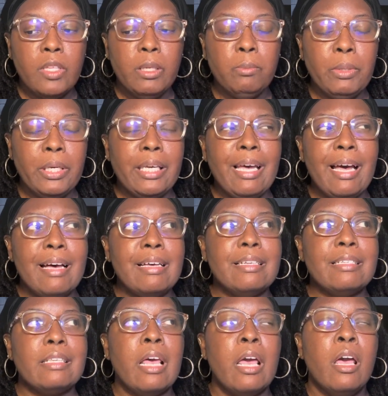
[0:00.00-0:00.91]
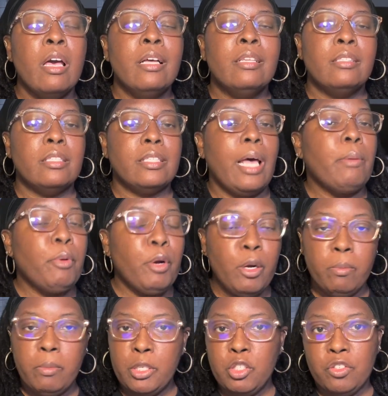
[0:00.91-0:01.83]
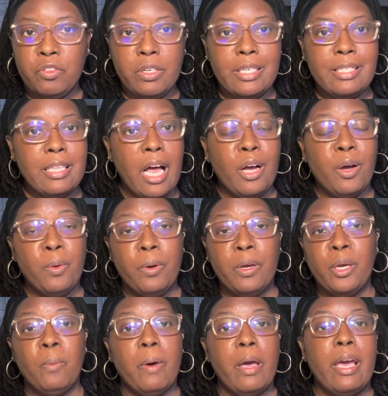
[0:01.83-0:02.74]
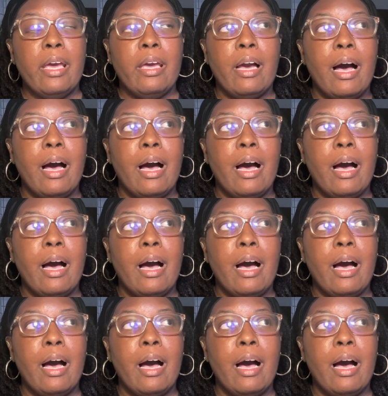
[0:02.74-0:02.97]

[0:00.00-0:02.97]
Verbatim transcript: because Disciple Her Ministry is not going away.